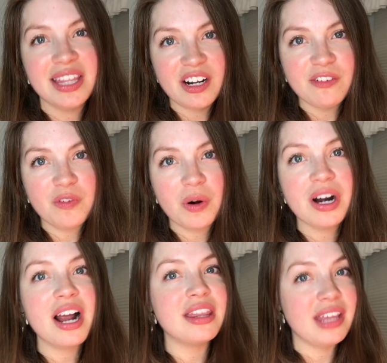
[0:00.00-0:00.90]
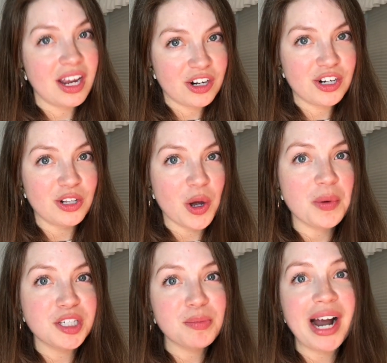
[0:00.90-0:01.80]
therefore they are your
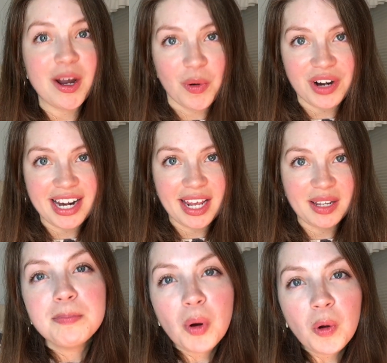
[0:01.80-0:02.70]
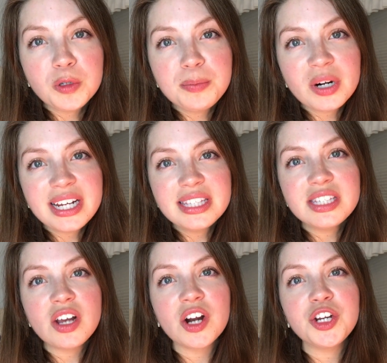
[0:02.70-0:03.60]
lowest priority. Bold prints
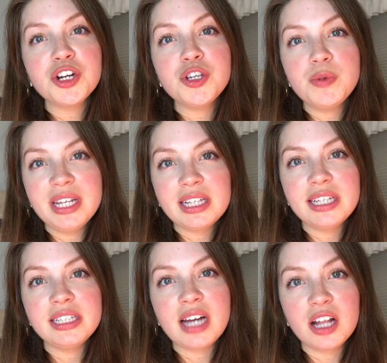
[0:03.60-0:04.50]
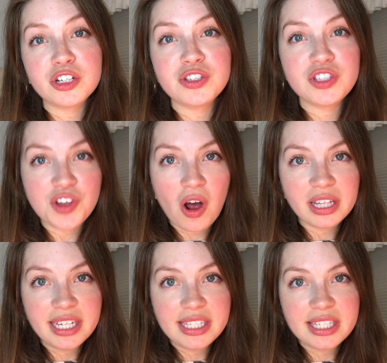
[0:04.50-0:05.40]
are your uniquely colored
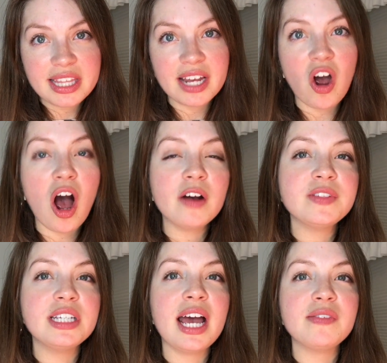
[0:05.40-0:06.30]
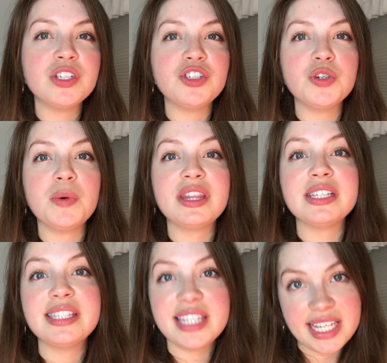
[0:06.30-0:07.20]
solids that often have to do with the
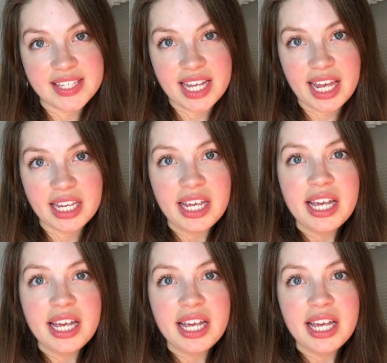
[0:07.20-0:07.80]
season.